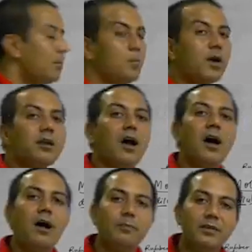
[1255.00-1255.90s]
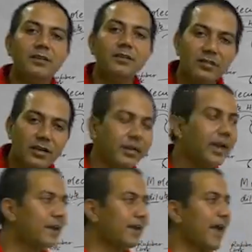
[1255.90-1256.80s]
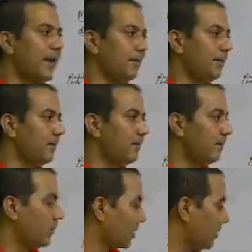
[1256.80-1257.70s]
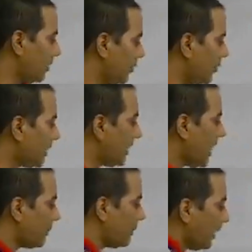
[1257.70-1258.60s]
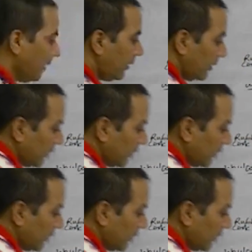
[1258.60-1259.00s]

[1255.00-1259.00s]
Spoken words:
But after certain time, what happened?